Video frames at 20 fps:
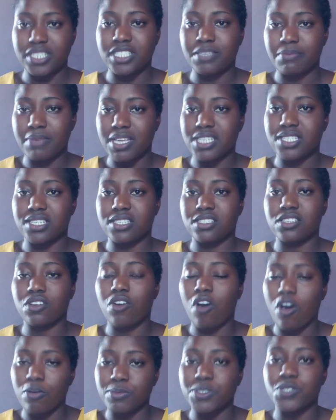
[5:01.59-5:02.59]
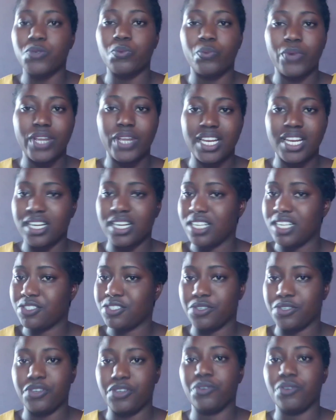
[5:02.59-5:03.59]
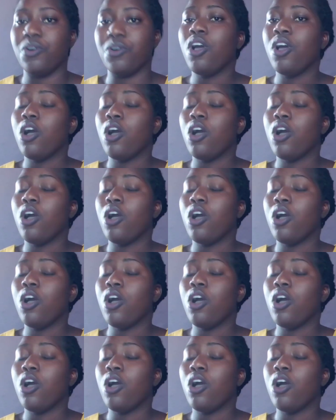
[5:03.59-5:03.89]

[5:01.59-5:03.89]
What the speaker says: It makes it comes willingly to you